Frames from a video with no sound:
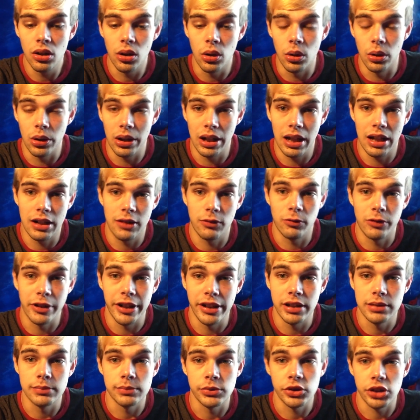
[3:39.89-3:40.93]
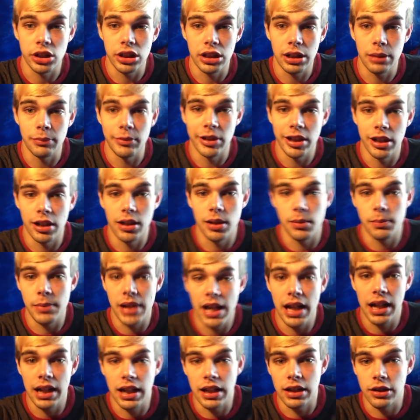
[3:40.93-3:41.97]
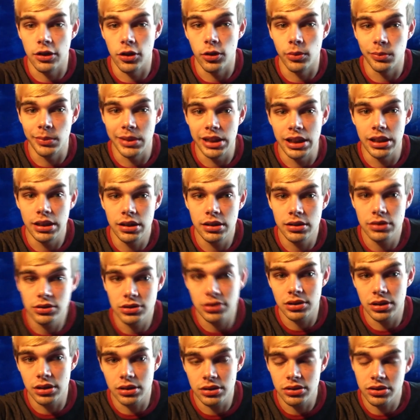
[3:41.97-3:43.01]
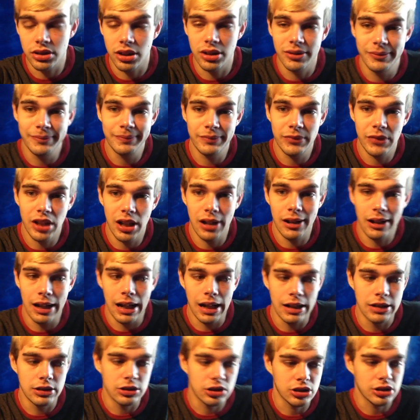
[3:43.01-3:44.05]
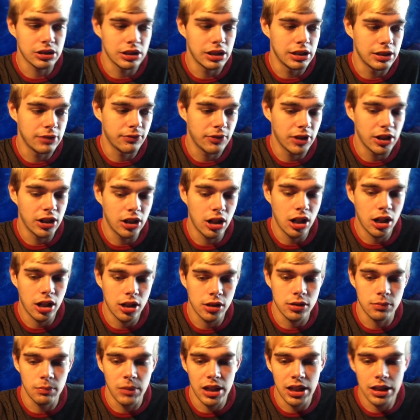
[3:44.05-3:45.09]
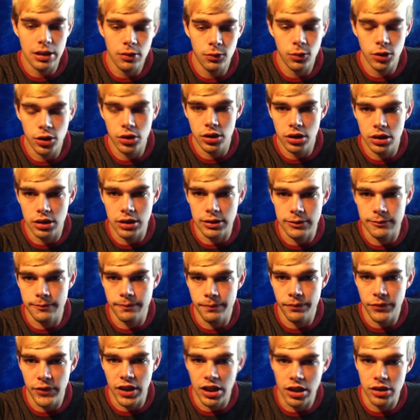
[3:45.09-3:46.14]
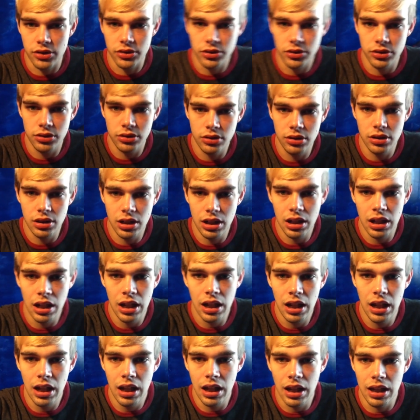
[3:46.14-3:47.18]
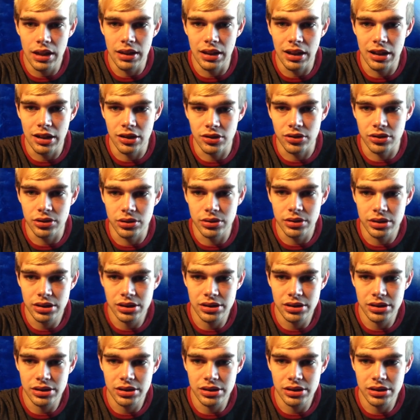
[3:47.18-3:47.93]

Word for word: a lot of random shit coming out of the bag and no me. So I just need to figure out how to make that work and then I'll and then I'll do it